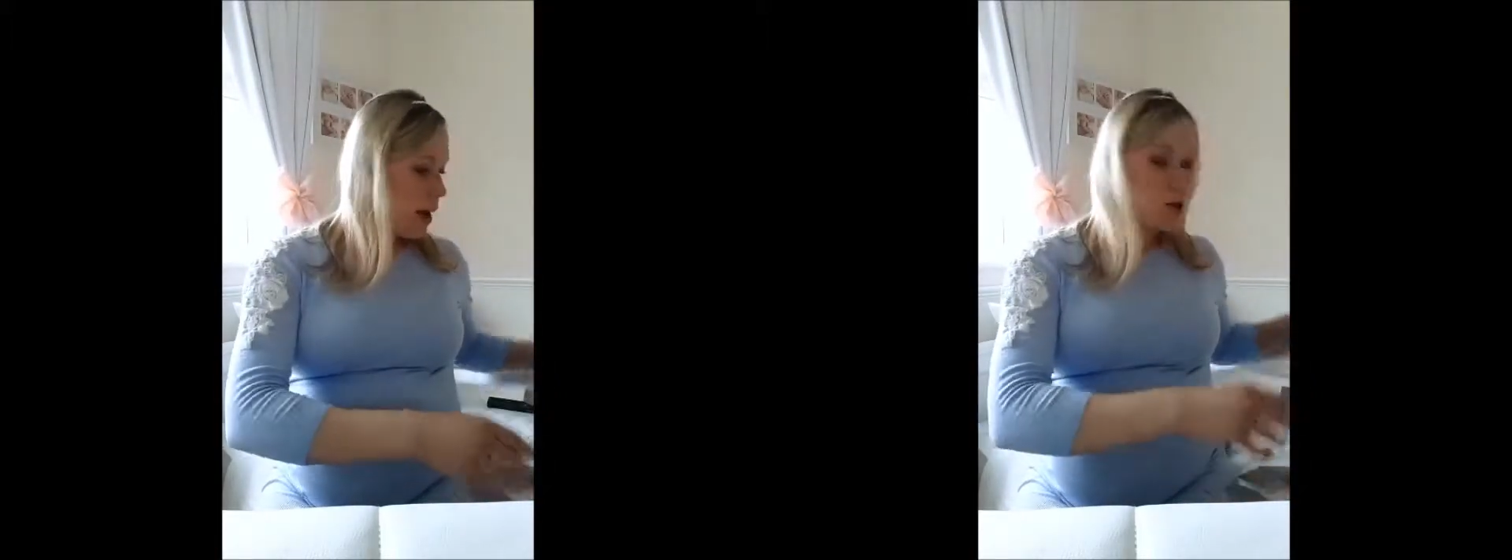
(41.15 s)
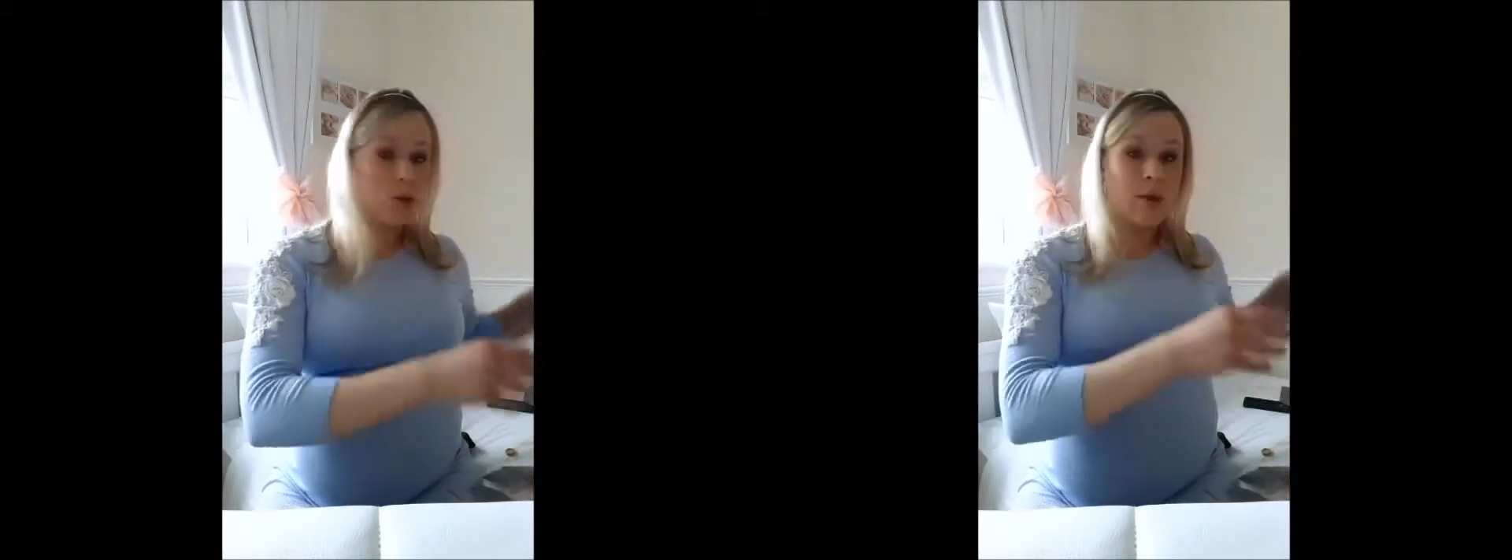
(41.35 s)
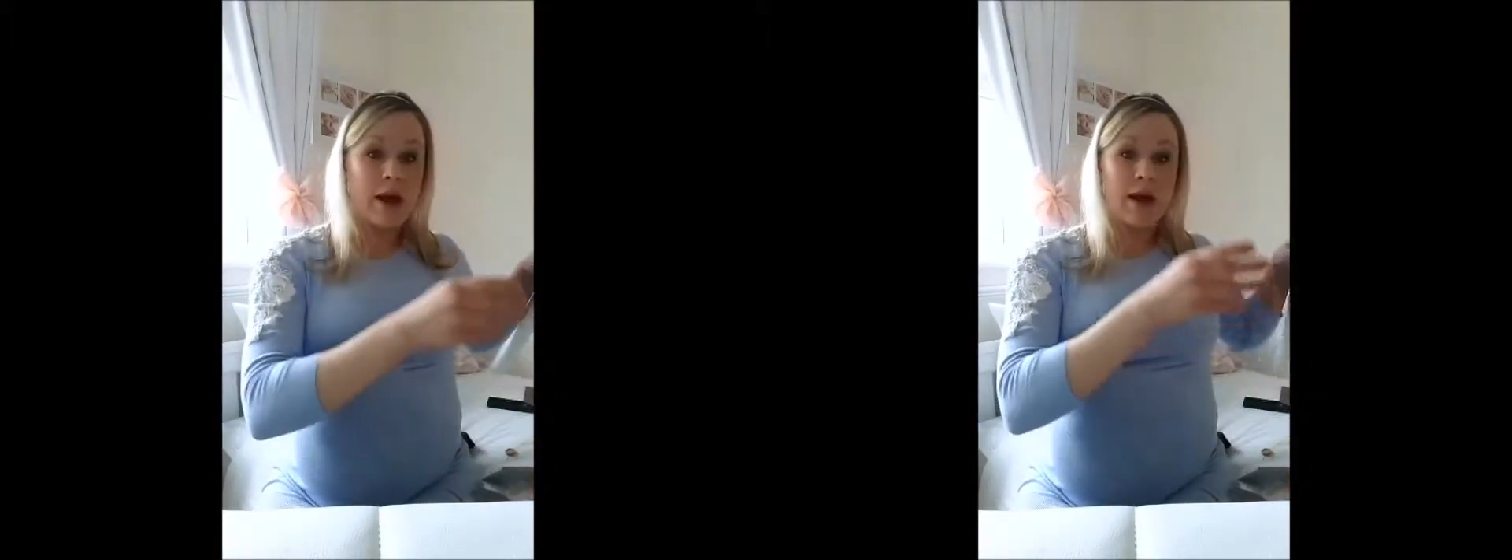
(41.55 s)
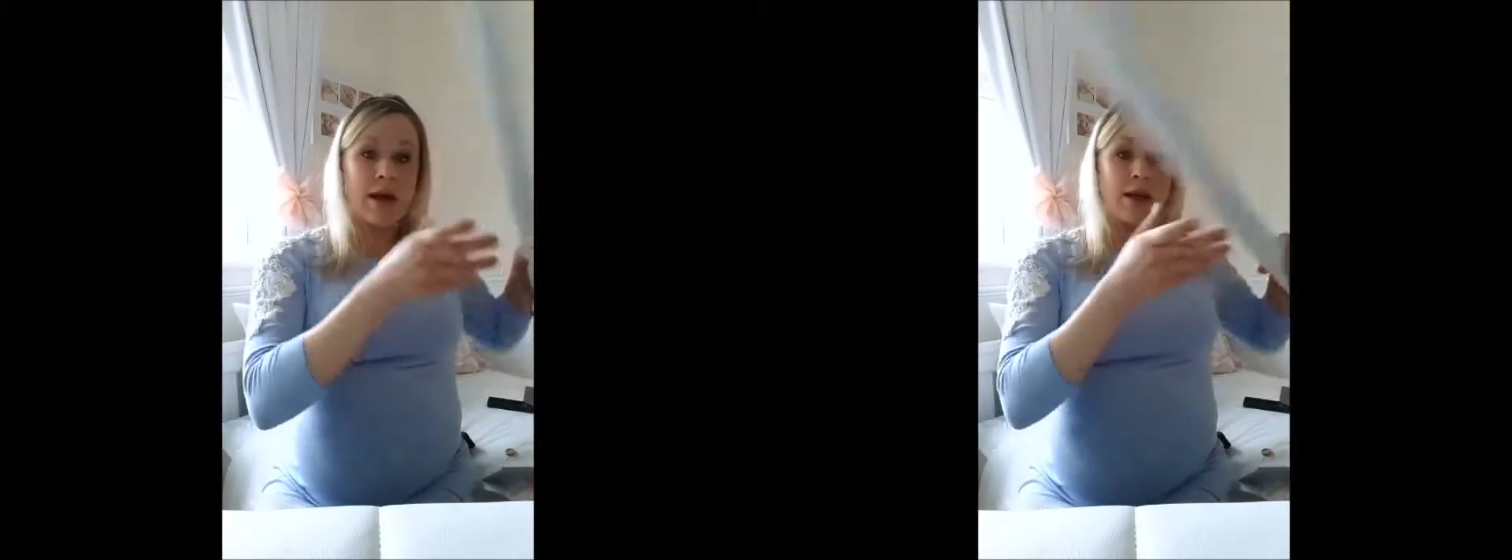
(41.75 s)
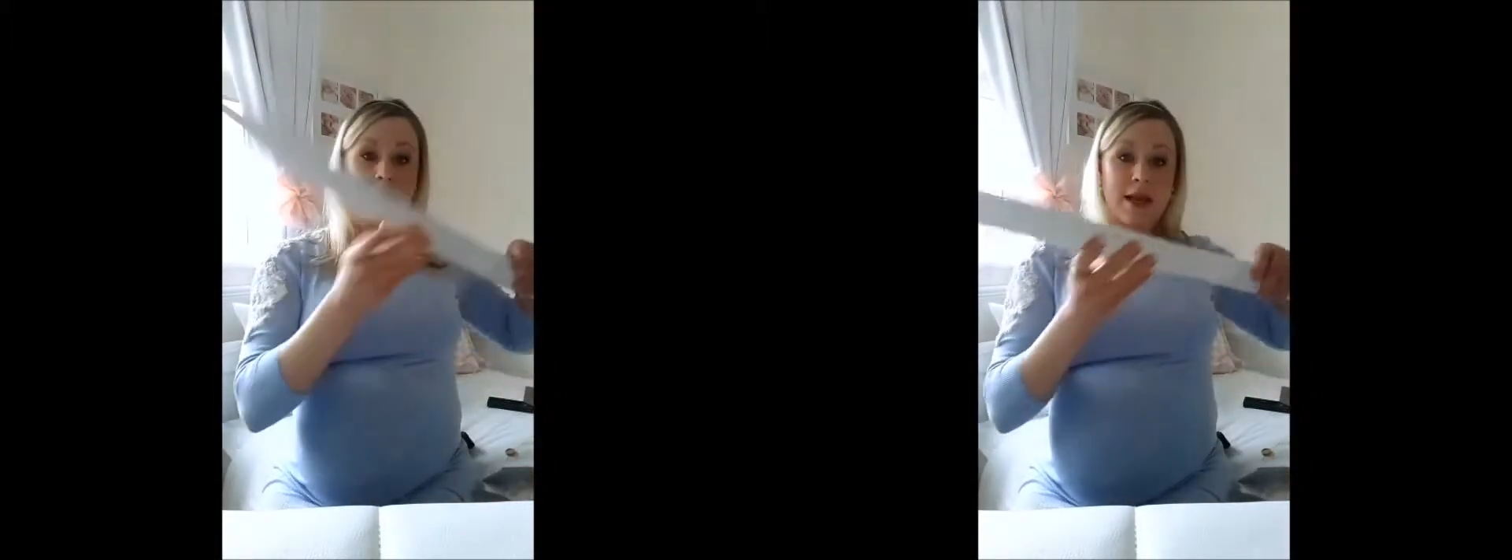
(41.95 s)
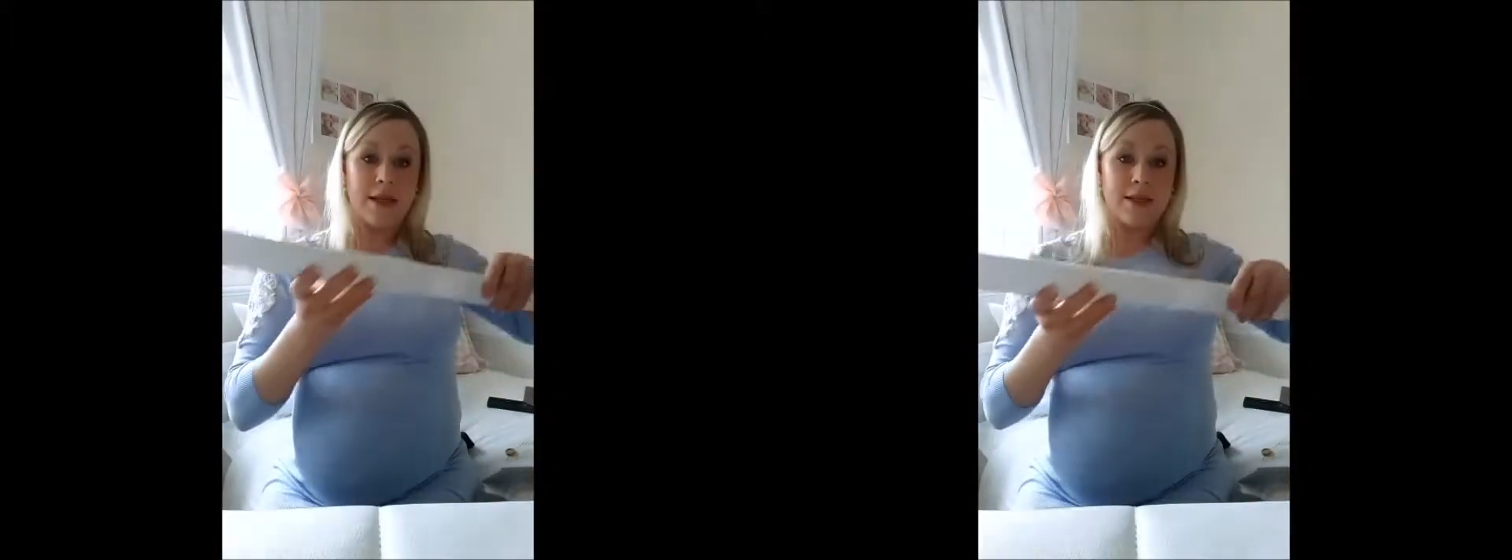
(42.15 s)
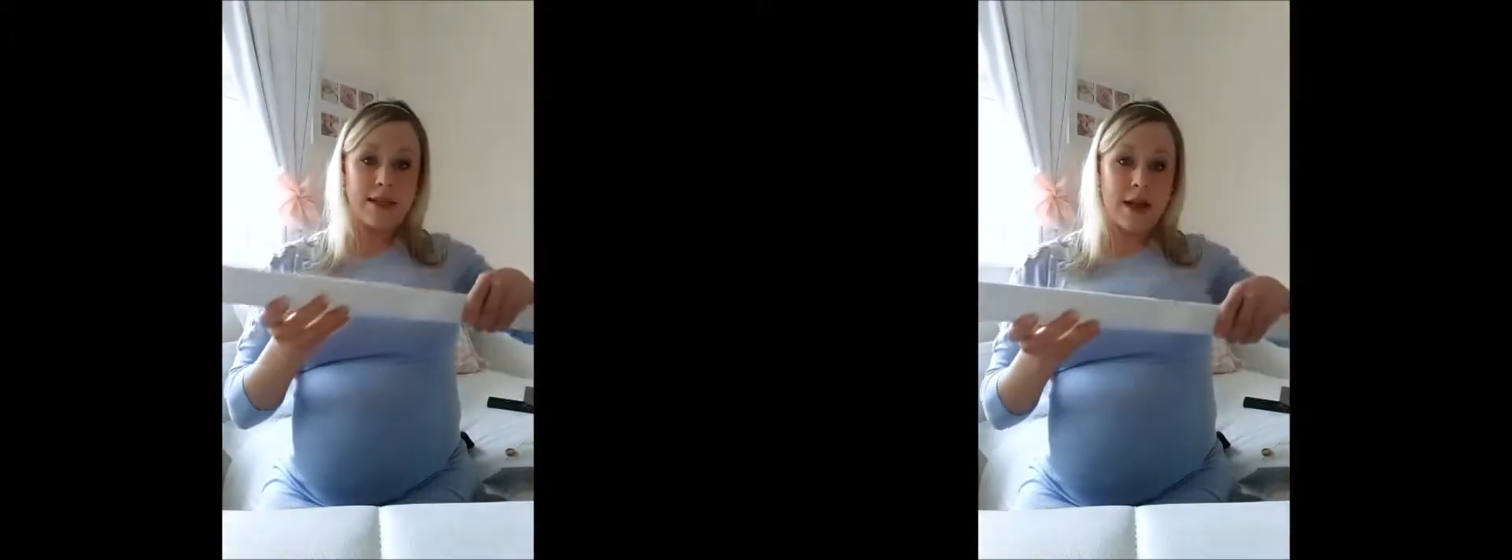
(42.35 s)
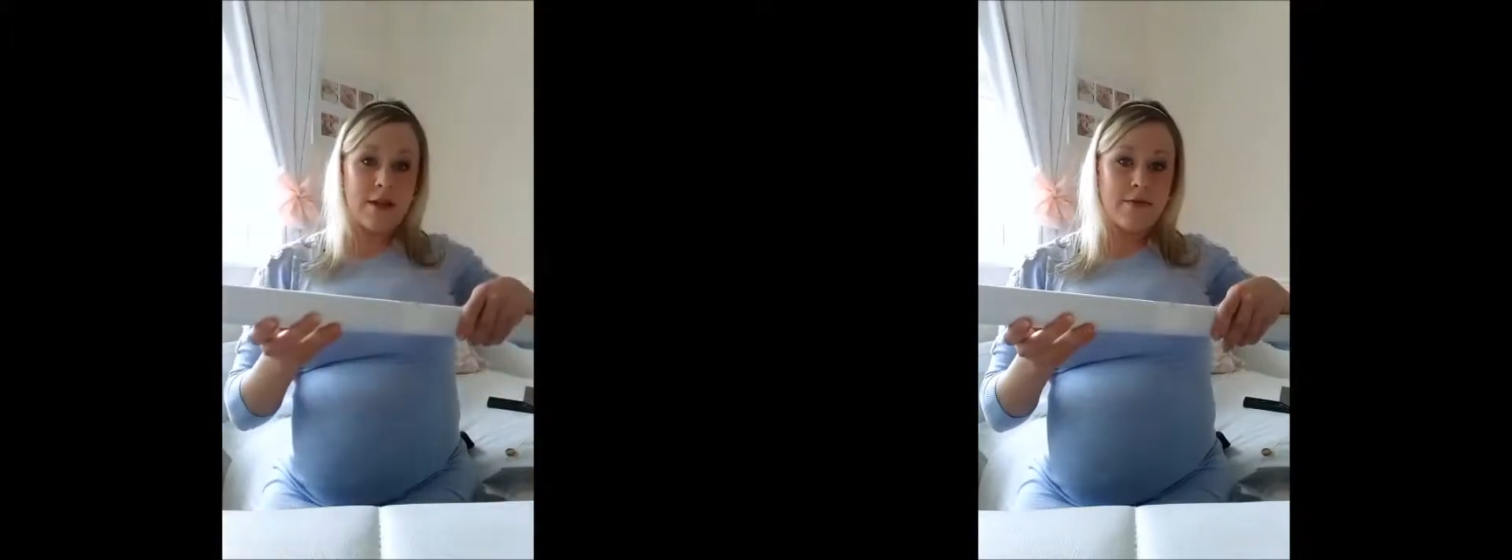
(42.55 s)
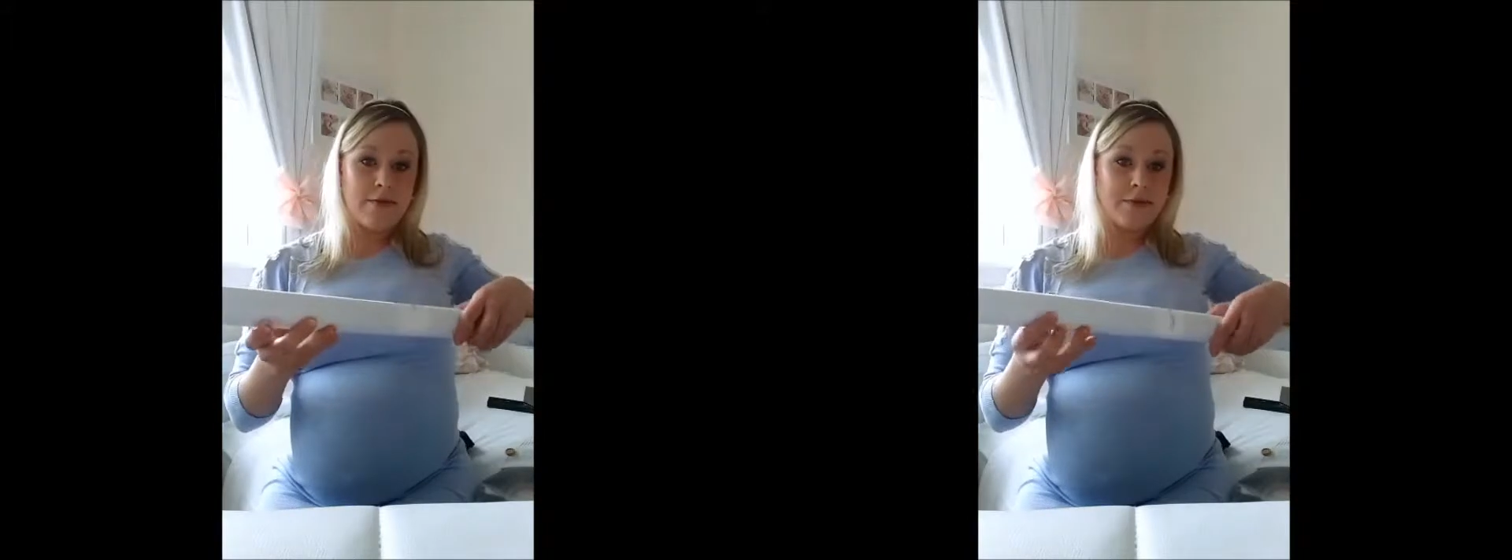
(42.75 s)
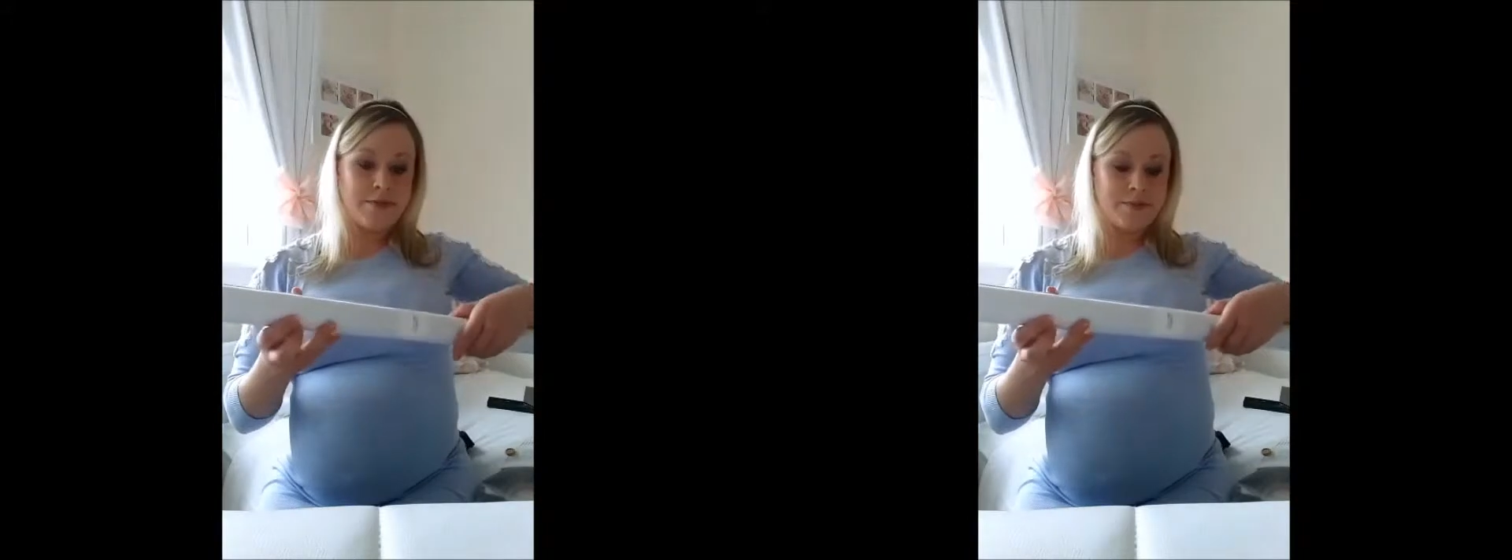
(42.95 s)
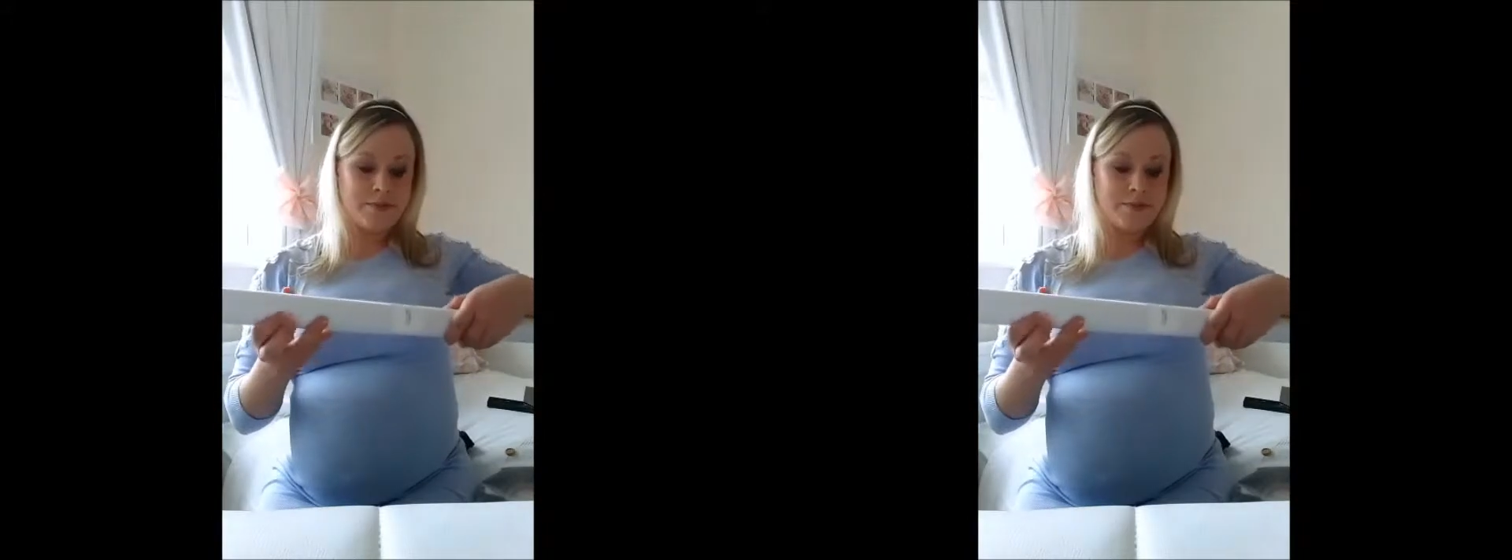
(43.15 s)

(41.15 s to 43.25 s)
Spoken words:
the actual blind itself,